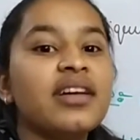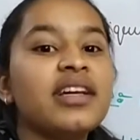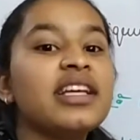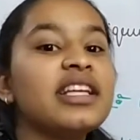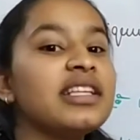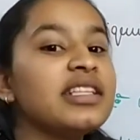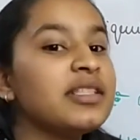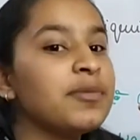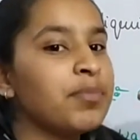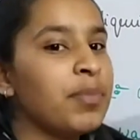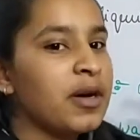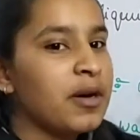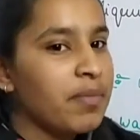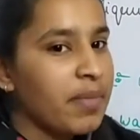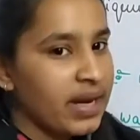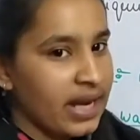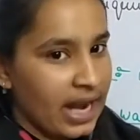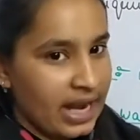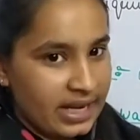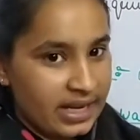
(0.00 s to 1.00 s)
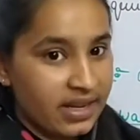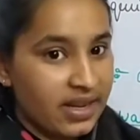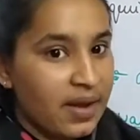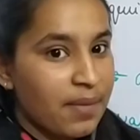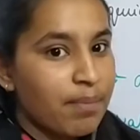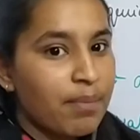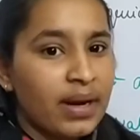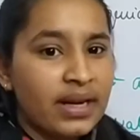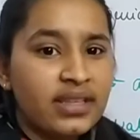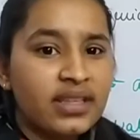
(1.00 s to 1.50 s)
is permanent,
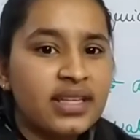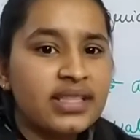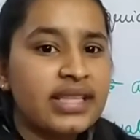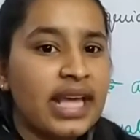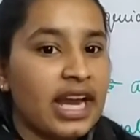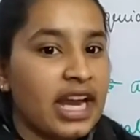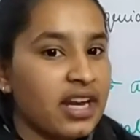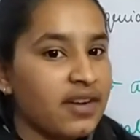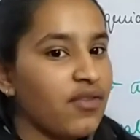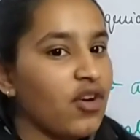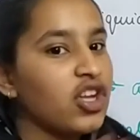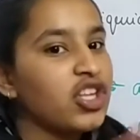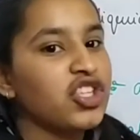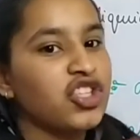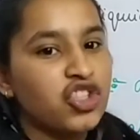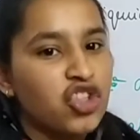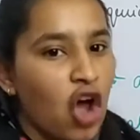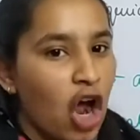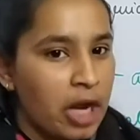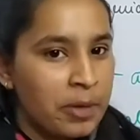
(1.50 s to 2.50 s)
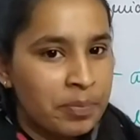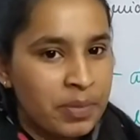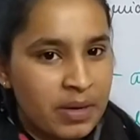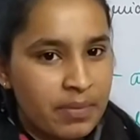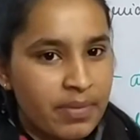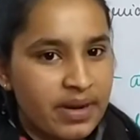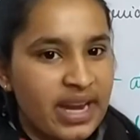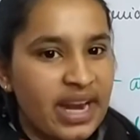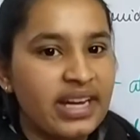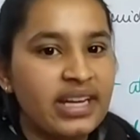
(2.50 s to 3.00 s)
but the second was not
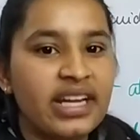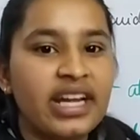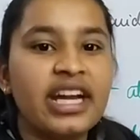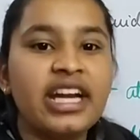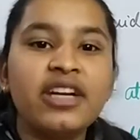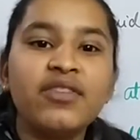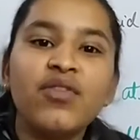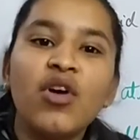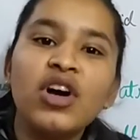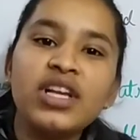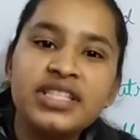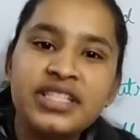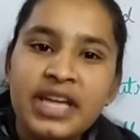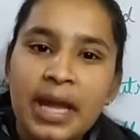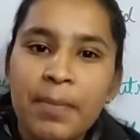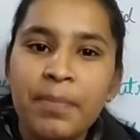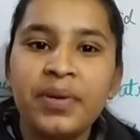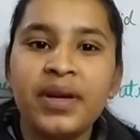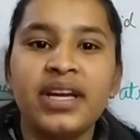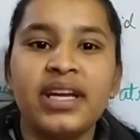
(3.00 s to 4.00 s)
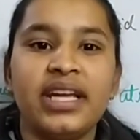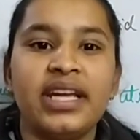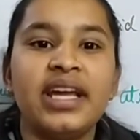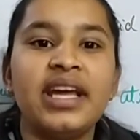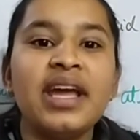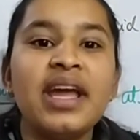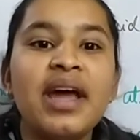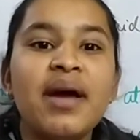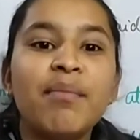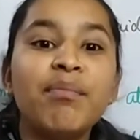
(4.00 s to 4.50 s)
permanent, it was temporary.
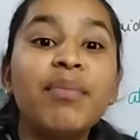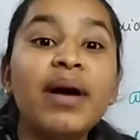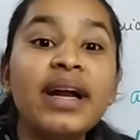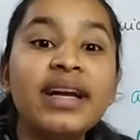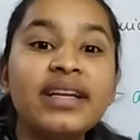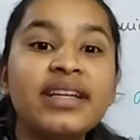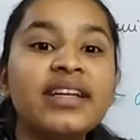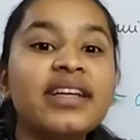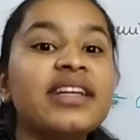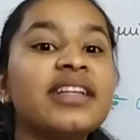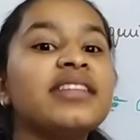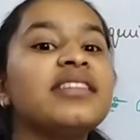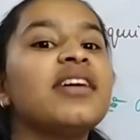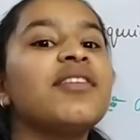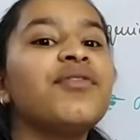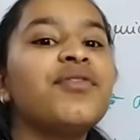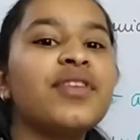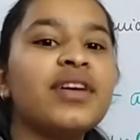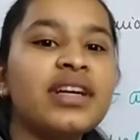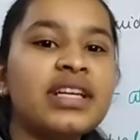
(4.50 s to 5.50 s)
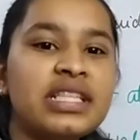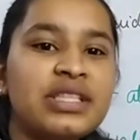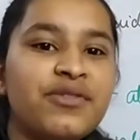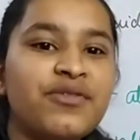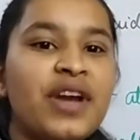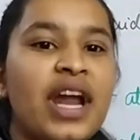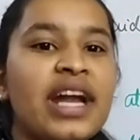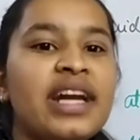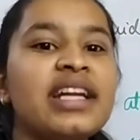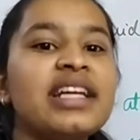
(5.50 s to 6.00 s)
But the first
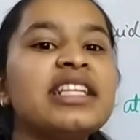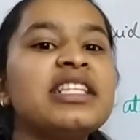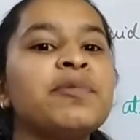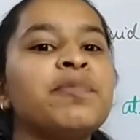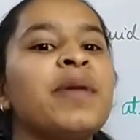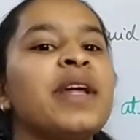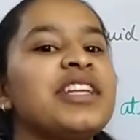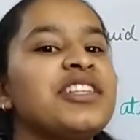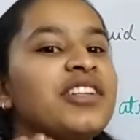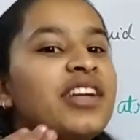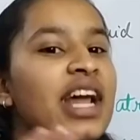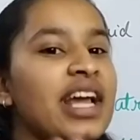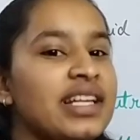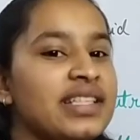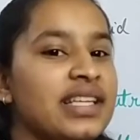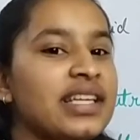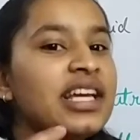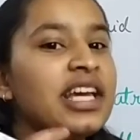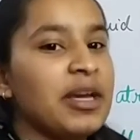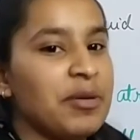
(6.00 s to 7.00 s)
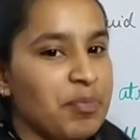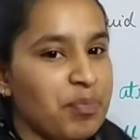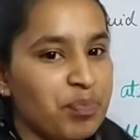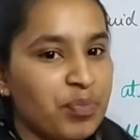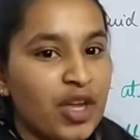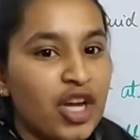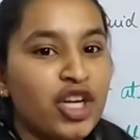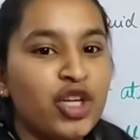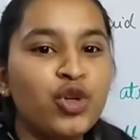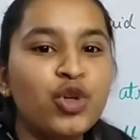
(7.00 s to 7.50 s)
friend is pressurizing him
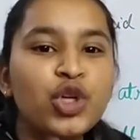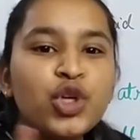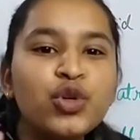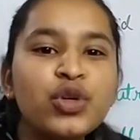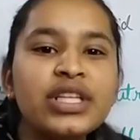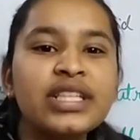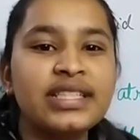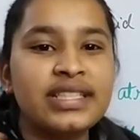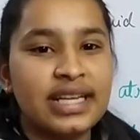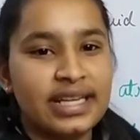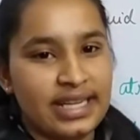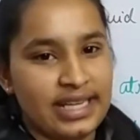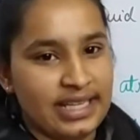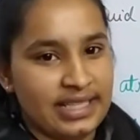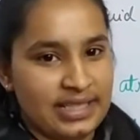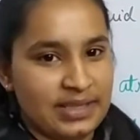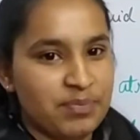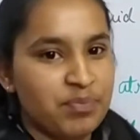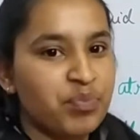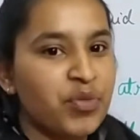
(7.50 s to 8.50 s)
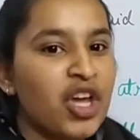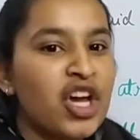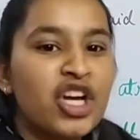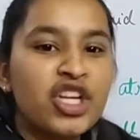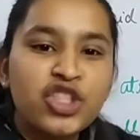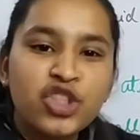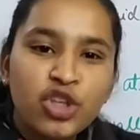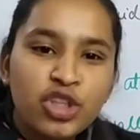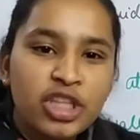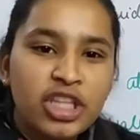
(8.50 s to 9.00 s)
to do studies.
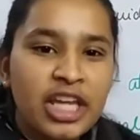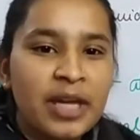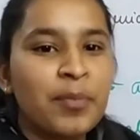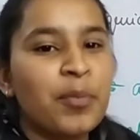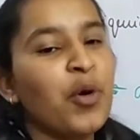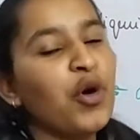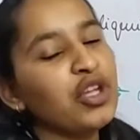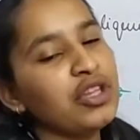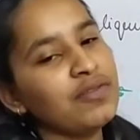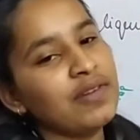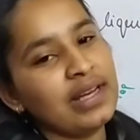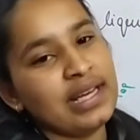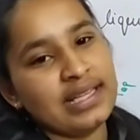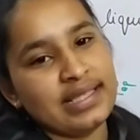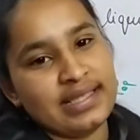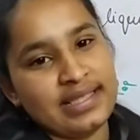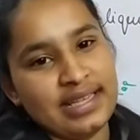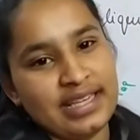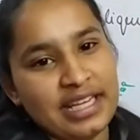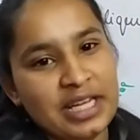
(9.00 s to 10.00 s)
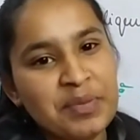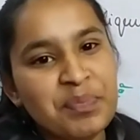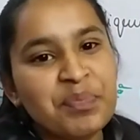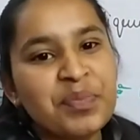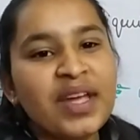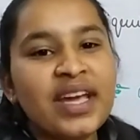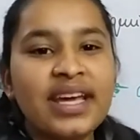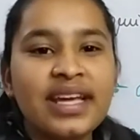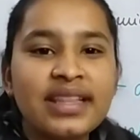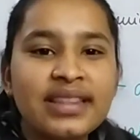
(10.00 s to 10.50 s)
So they both will study.
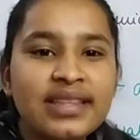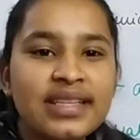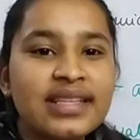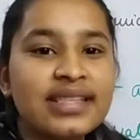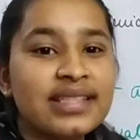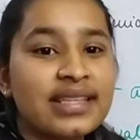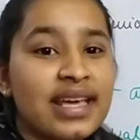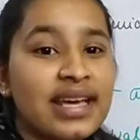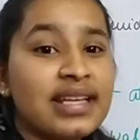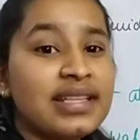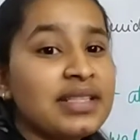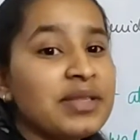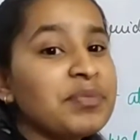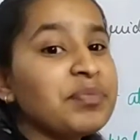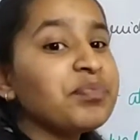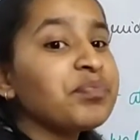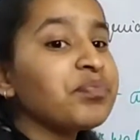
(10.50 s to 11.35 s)
In this case,